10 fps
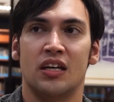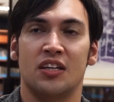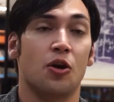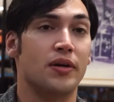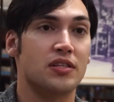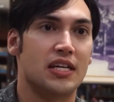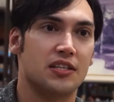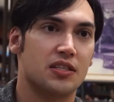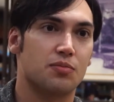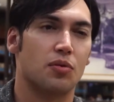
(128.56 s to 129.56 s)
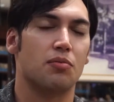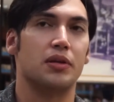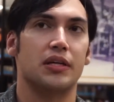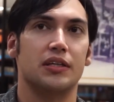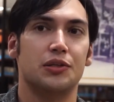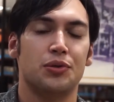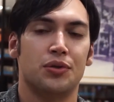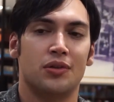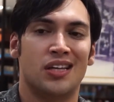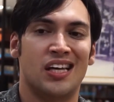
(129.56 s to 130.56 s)
no internet probably,
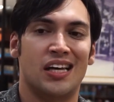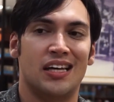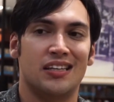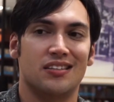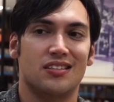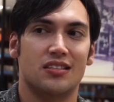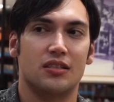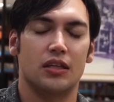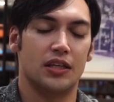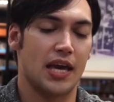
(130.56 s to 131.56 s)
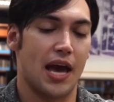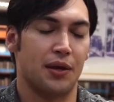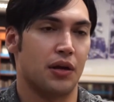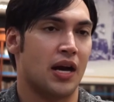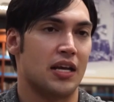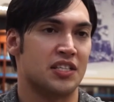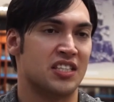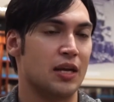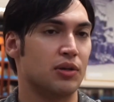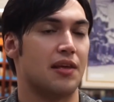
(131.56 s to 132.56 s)
and yeah, you kind of
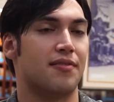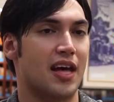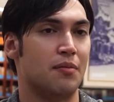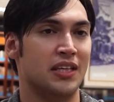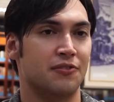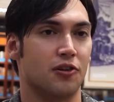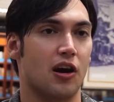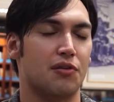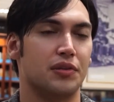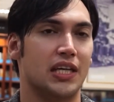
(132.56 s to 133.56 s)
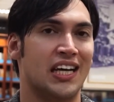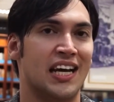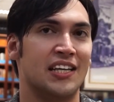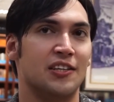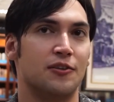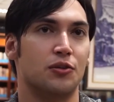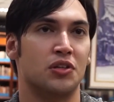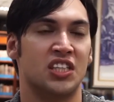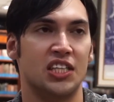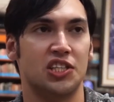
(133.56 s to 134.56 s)
stay with that family for half a year and you
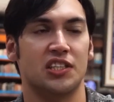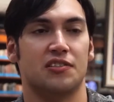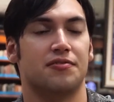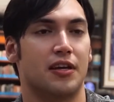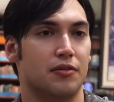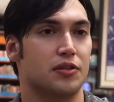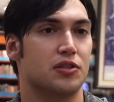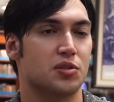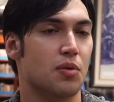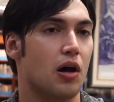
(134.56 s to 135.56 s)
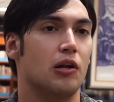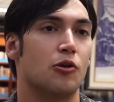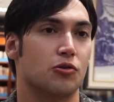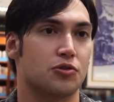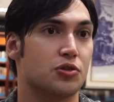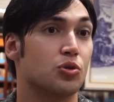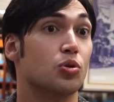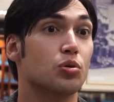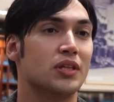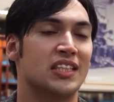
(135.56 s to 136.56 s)
teach in a very small local
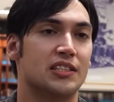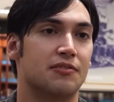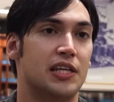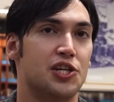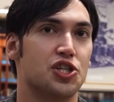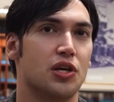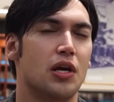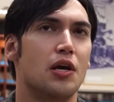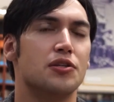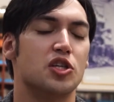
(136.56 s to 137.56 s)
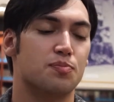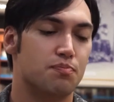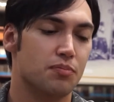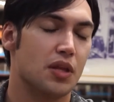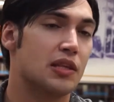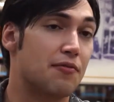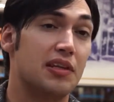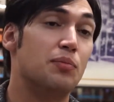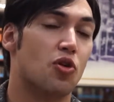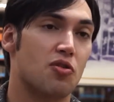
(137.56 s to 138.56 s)
school in that village. So it's
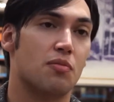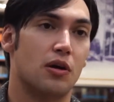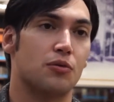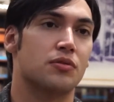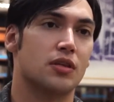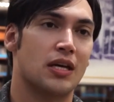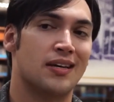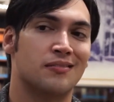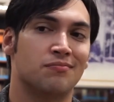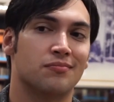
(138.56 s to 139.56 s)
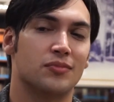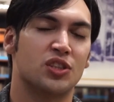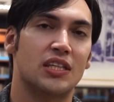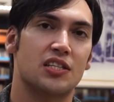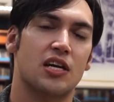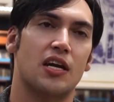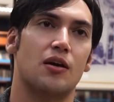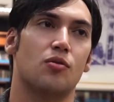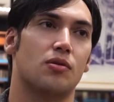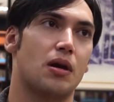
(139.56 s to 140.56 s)
definitely more remote, so that's kind
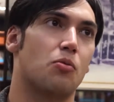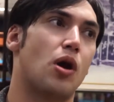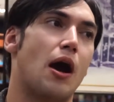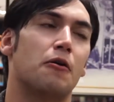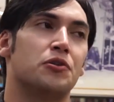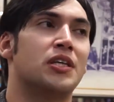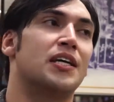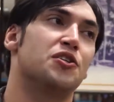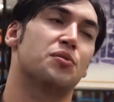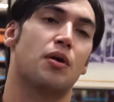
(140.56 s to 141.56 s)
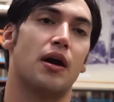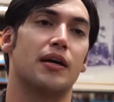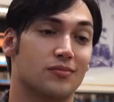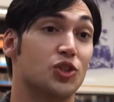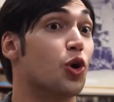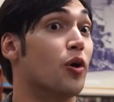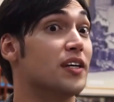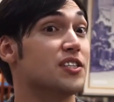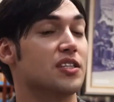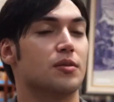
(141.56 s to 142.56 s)
of how I changed my
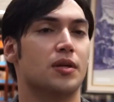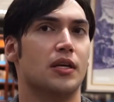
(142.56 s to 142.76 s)
choice.